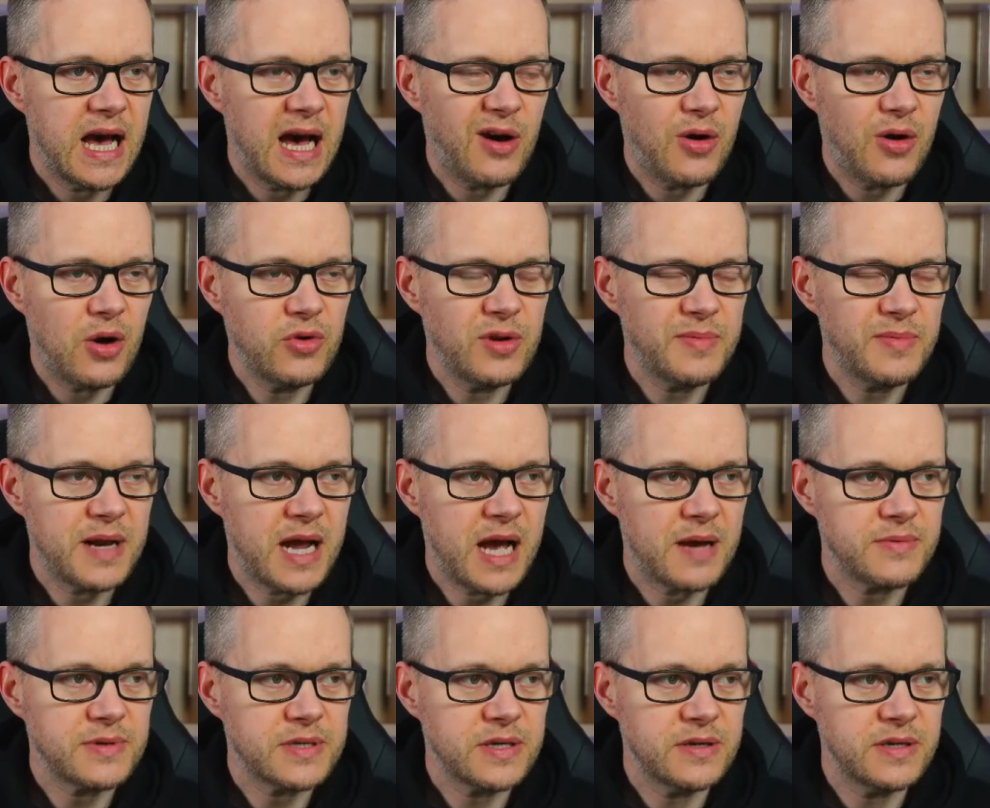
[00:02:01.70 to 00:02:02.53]
I would have been
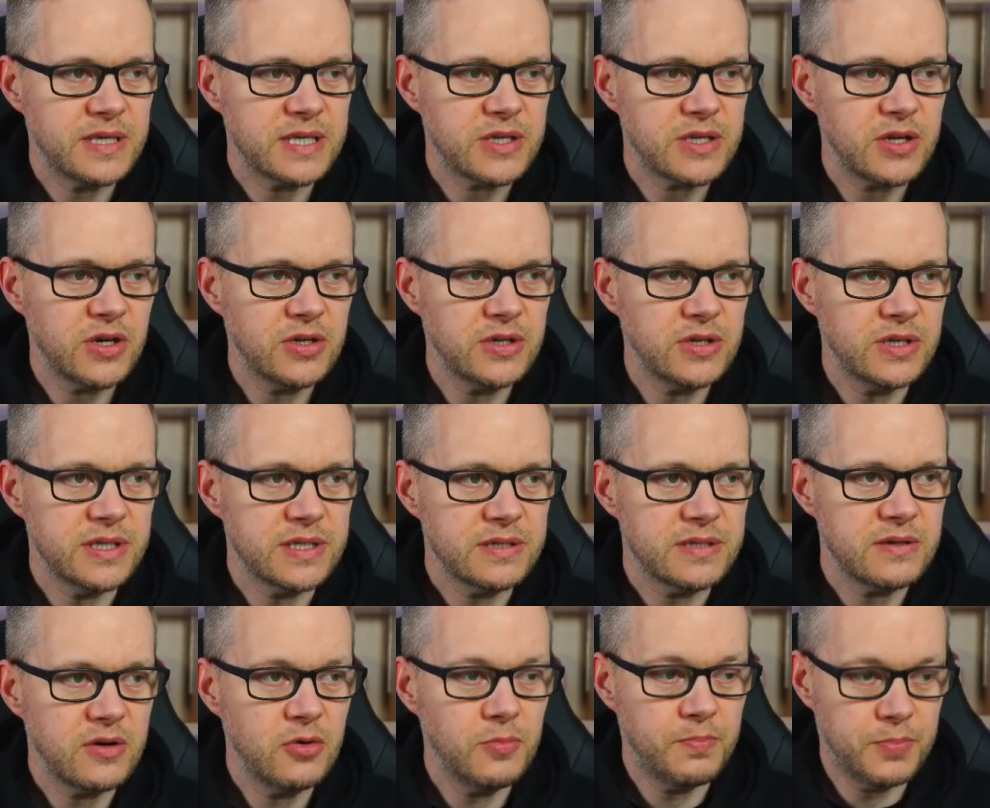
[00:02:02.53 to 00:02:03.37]
absolutely stunned.
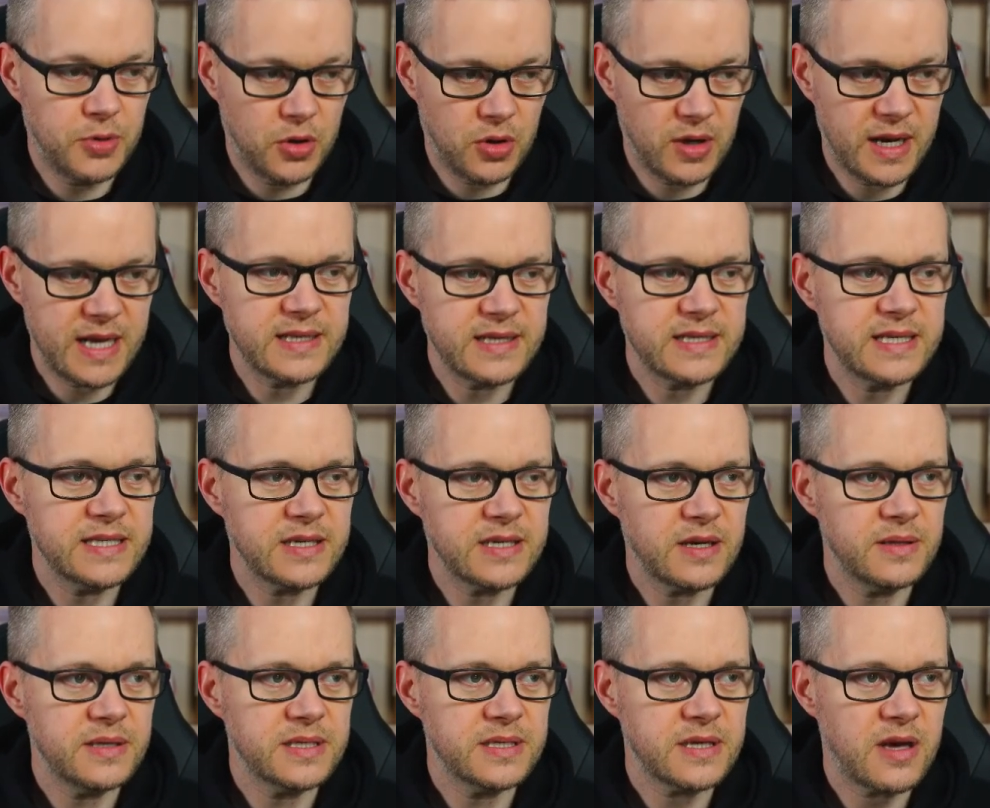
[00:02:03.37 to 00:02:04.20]
Oh, Paul Ince is
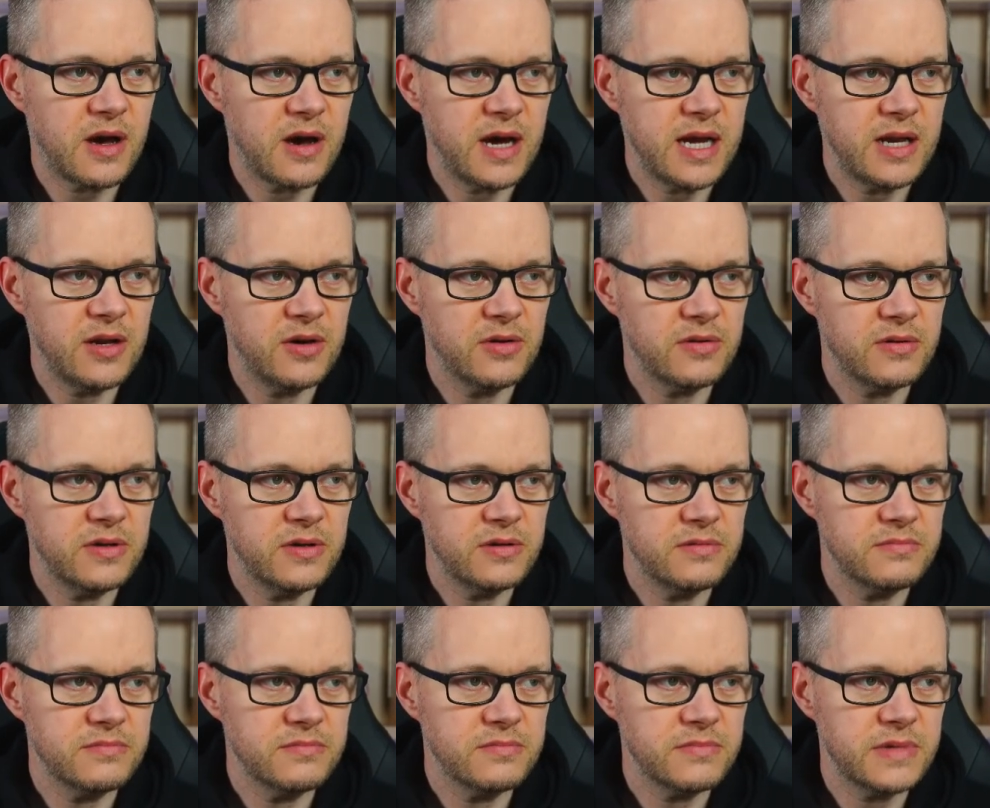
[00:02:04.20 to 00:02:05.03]
on the Sky. Look,
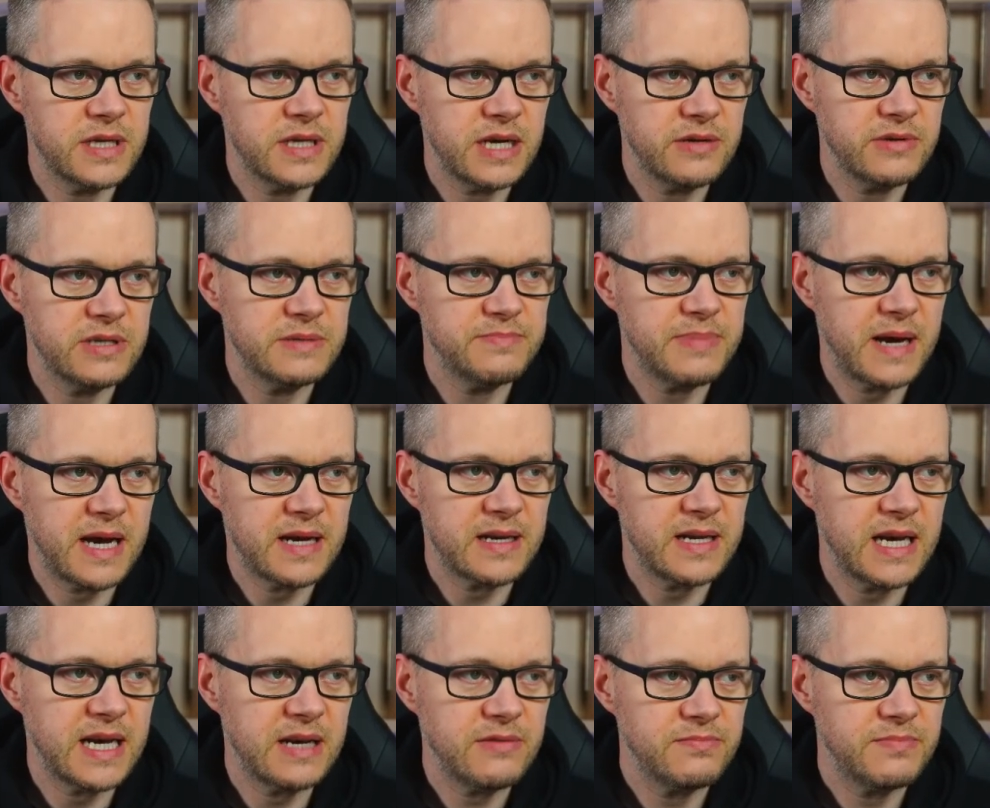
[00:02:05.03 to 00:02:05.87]
look, you know, he's back
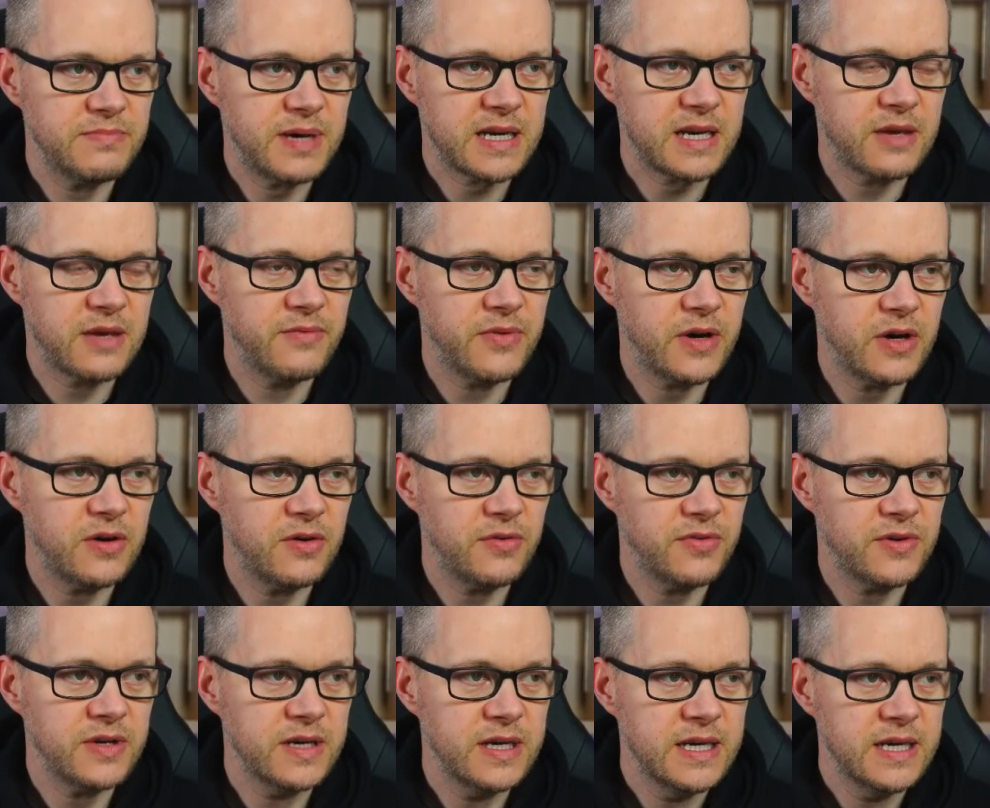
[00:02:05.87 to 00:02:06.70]
now, back
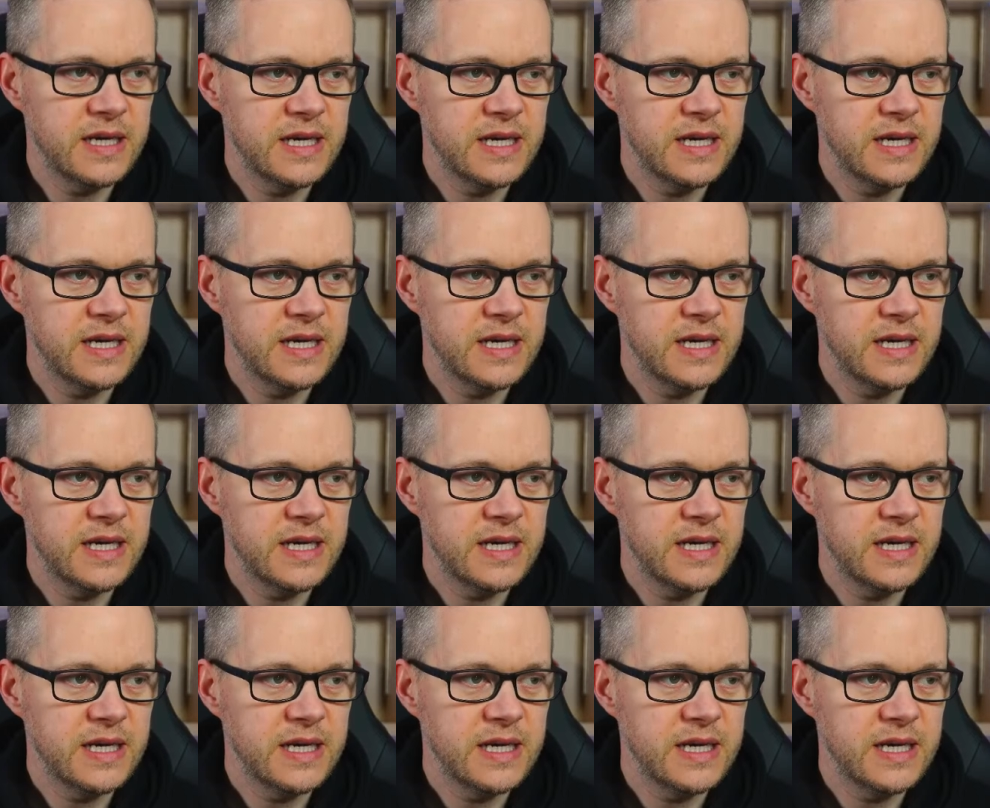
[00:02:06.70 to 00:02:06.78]
involved.